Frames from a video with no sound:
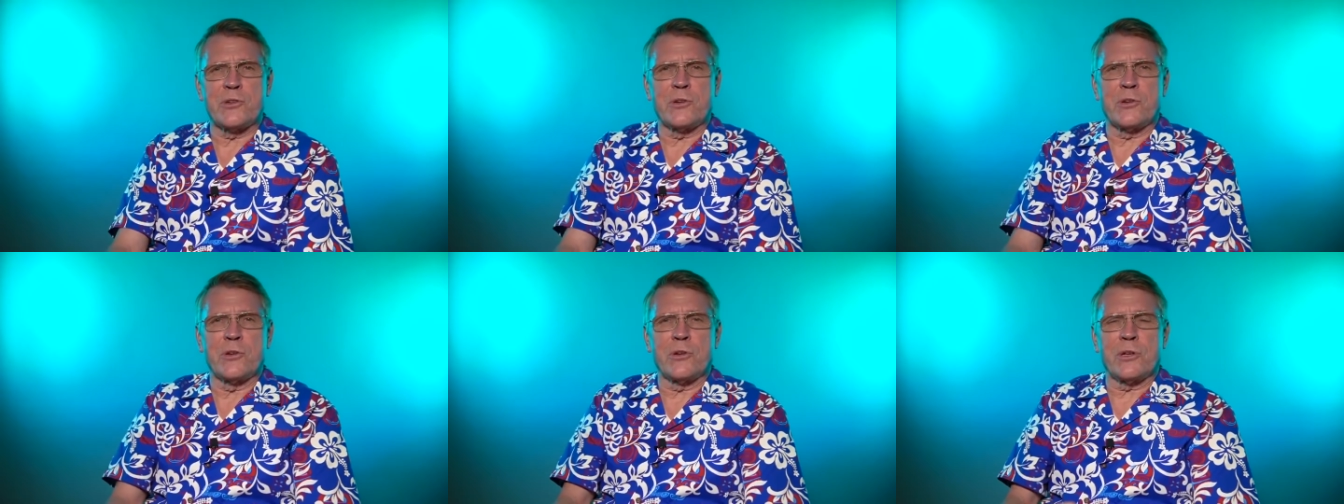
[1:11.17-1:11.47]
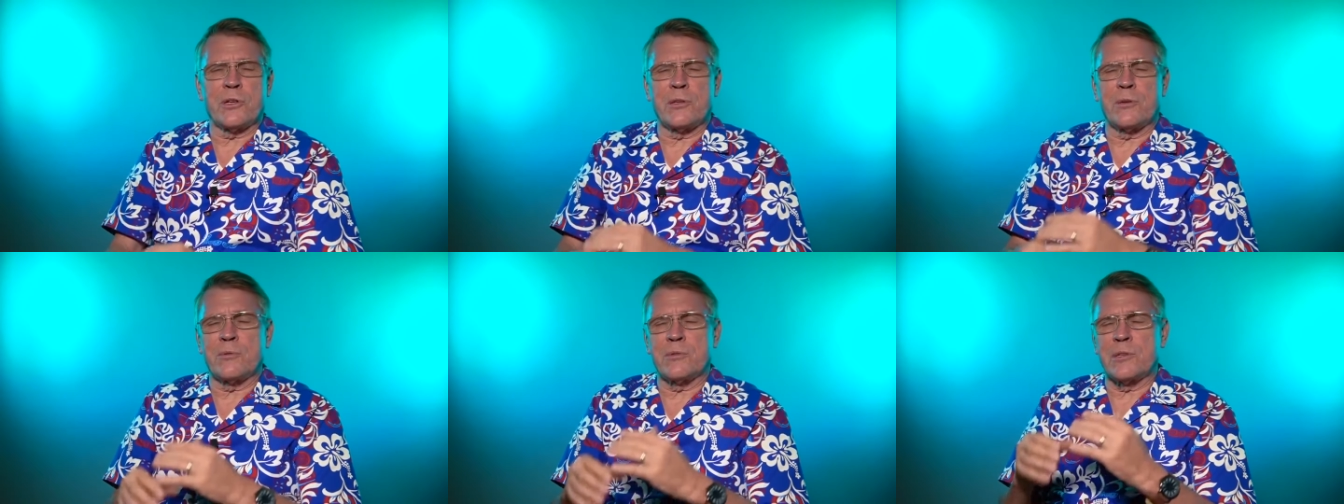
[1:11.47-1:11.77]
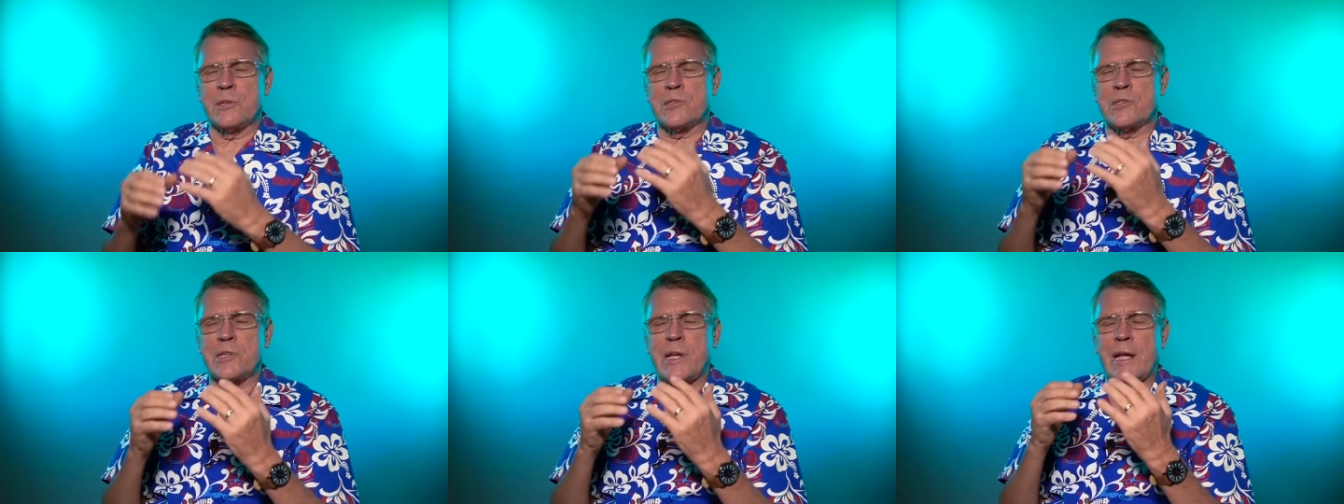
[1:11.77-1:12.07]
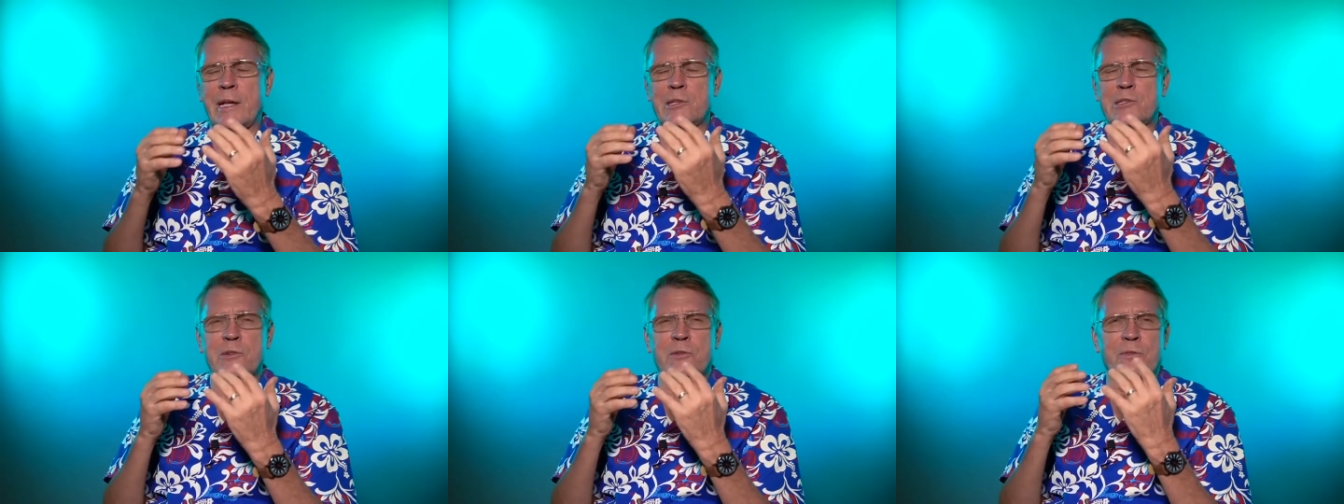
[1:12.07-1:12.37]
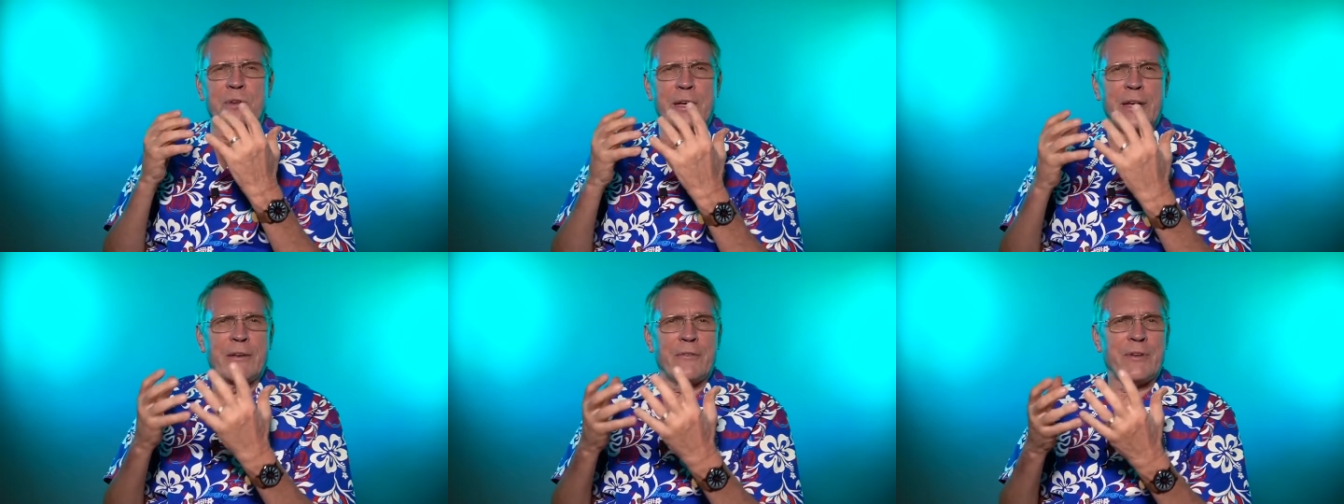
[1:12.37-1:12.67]
You can look at the, the science
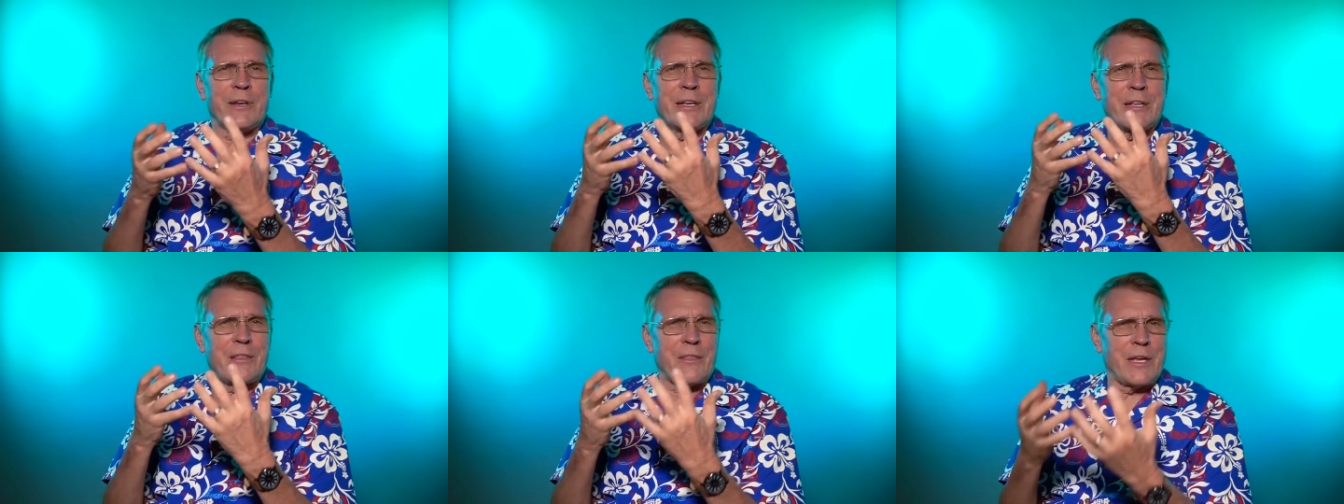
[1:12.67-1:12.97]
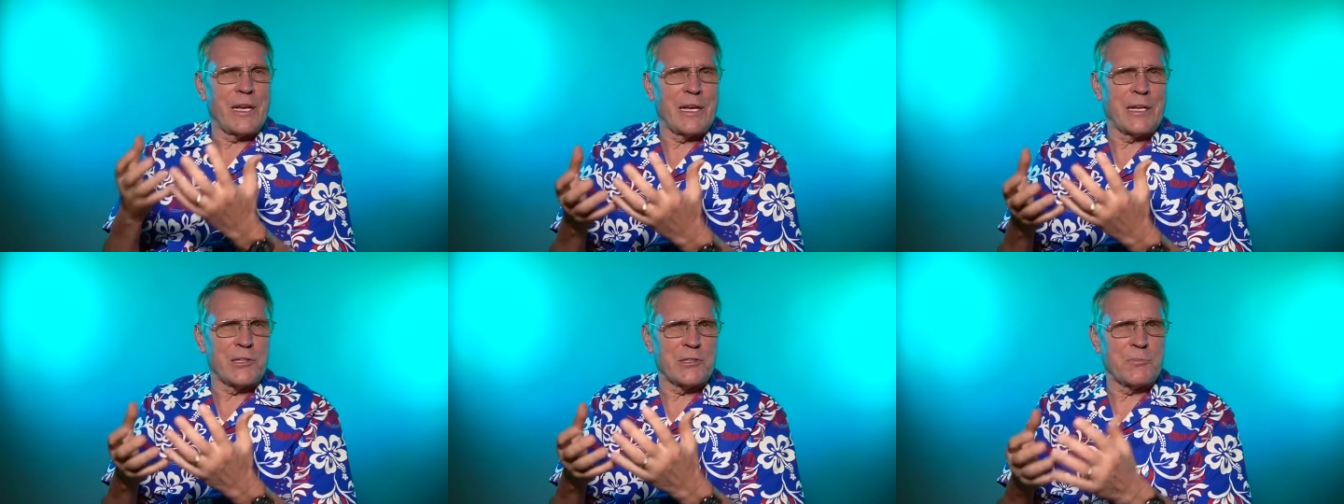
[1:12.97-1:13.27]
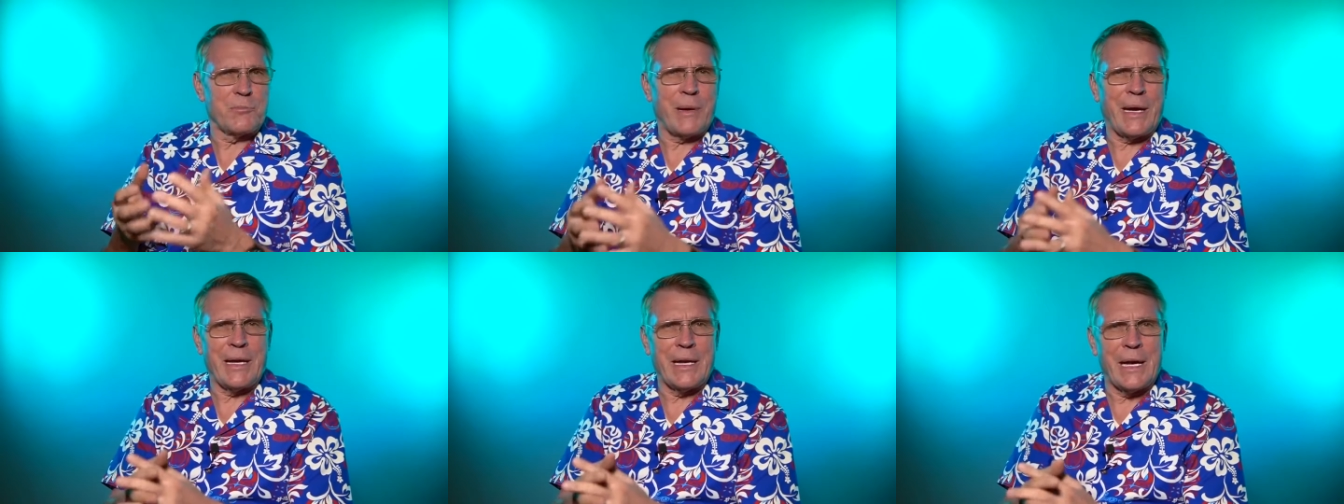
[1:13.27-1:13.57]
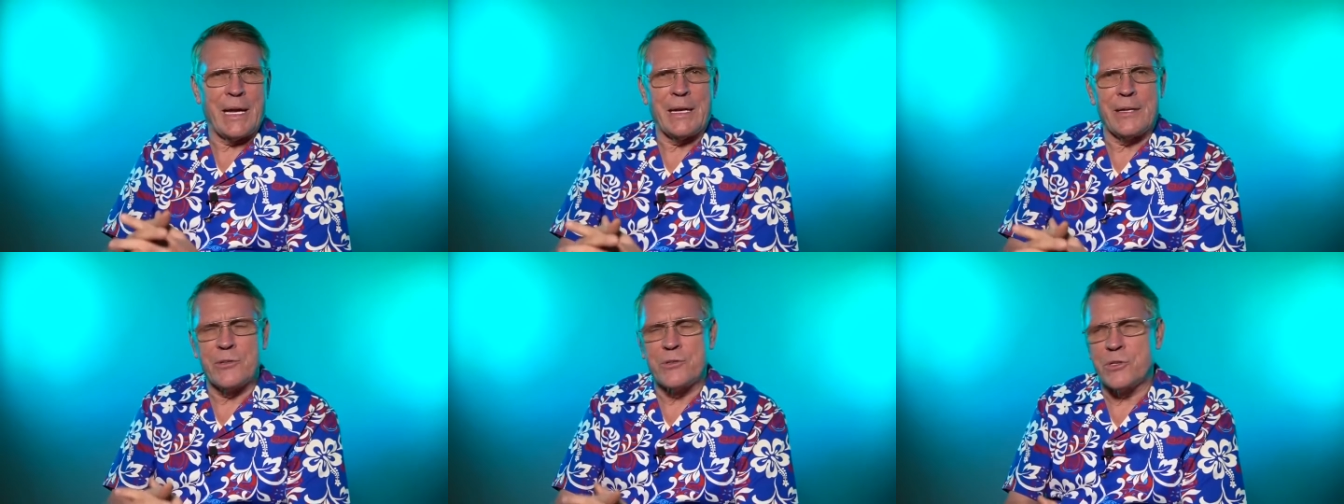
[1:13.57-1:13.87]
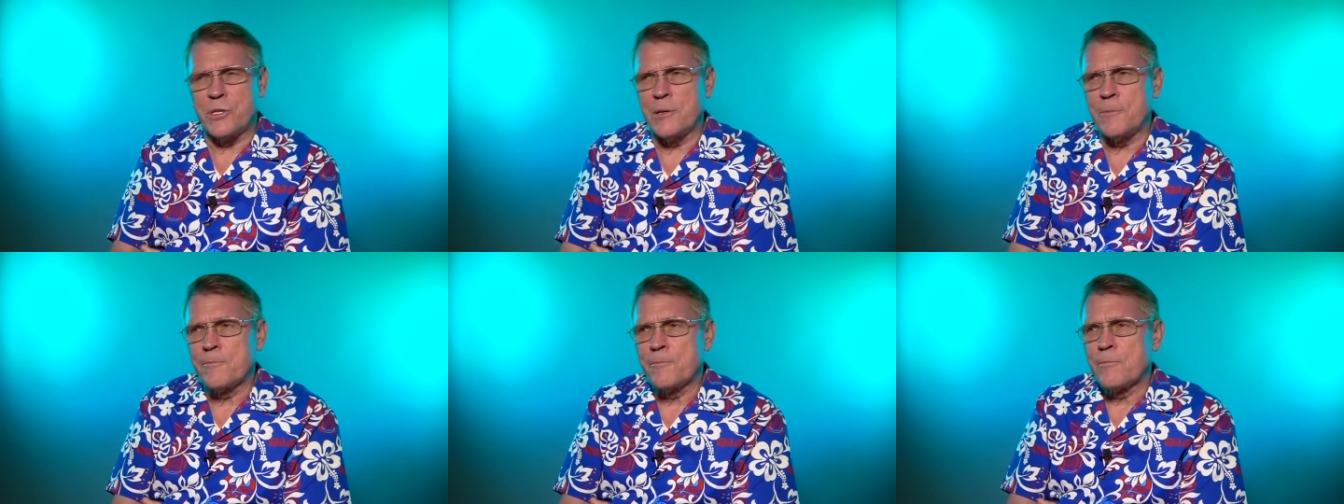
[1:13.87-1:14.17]
of living things,
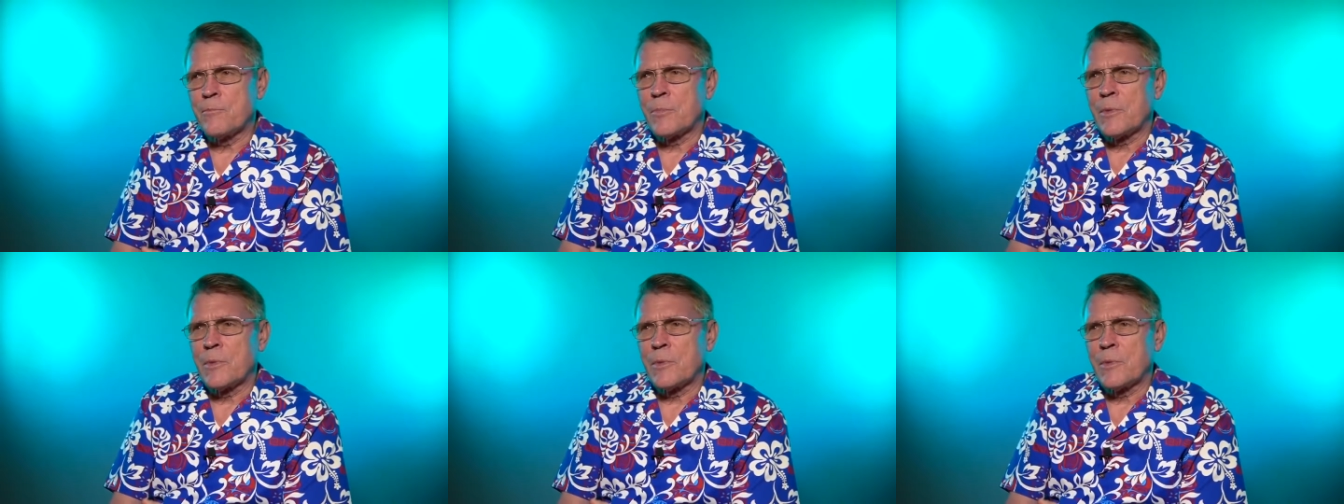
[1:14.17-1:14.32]
biology,